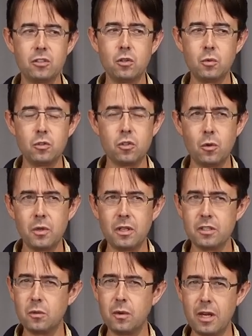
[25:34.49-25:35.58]
So you start
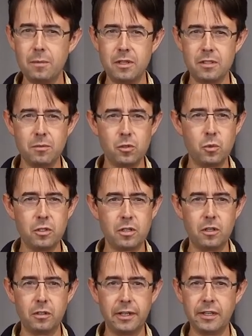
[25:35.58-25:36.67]
realizing, wait a minute, something weird
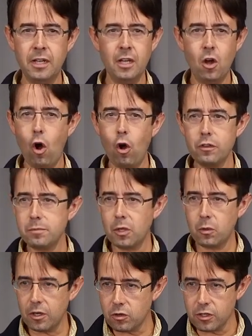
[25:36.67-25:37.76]
here. Like all these
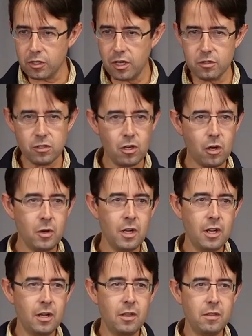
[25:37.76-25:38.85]
big restaurant chains, you know,
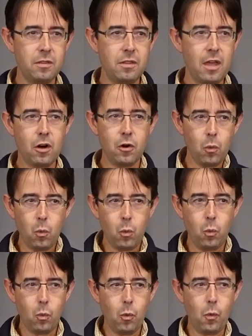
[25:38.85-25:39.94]
they don't know
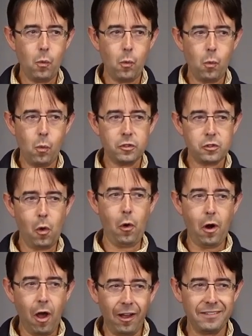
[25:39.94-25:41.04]
what's
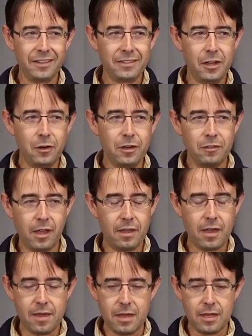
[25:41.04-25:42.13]
going on? Like they don't,
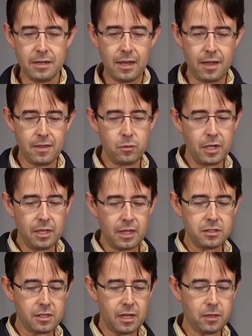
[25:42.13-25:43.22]
and, and then and then we hit
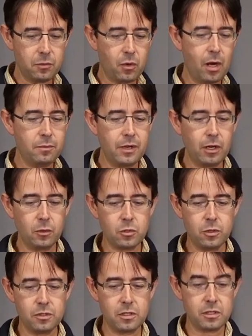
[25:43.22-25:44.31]
that second problem there, which
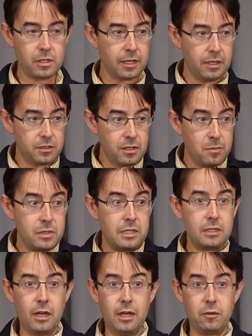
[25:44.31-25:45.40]
was it's like an assembly
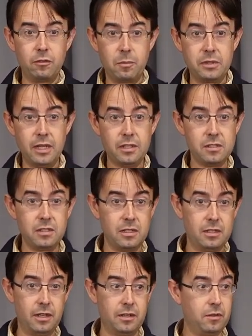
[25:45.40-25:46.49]
line of
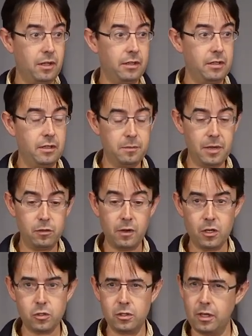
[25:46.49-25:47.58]
complexity, like like in a
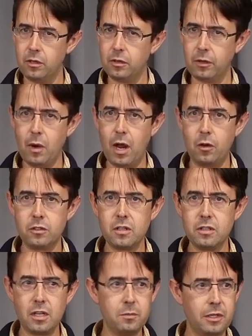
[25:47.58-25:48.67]
manufacturing line. You're like, wow, it's
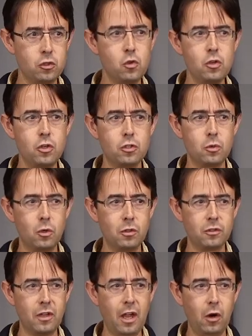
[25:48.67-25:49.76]
going to take them like two years to roll
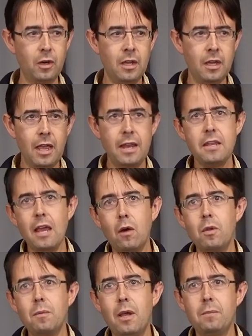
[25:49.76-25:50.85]
this out. And yeah,
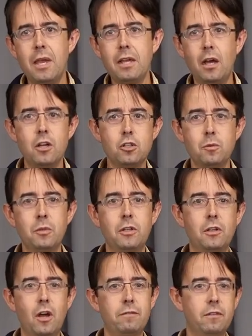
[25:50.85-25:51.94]
we might make a hundred
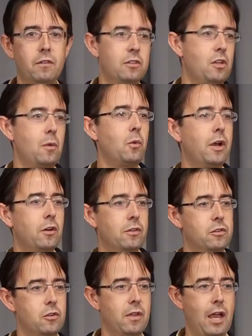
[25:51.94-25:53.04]
million off of a subway or
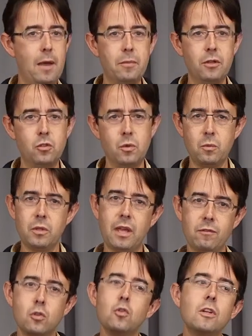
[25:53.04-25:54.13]
this or that, but do we really
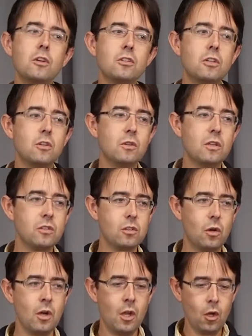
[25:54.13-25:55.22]
have two years to do this?
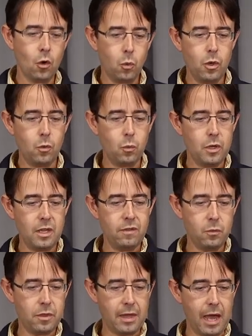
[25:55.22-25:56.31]
So we we
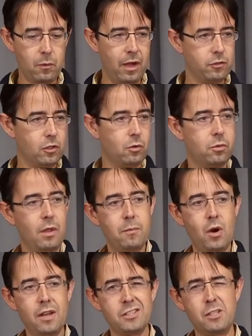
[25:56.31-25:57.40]
even with that, we have to go through that
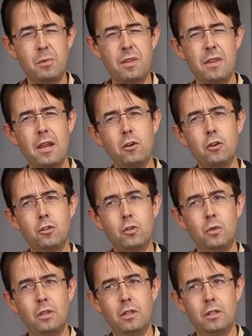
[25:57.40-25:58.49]
process. But there, you're
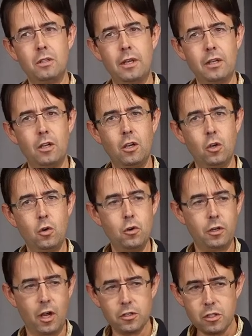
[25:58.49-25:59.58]
tuning like who
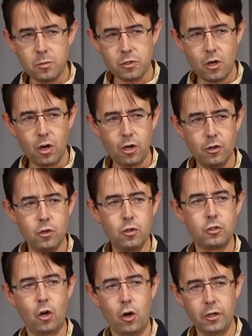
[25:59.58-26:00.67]
your customers are and who you're
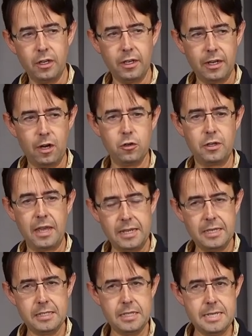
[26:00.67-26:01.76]
targeting and how you're
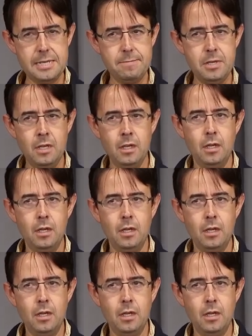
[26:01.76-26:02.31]
getting it to them.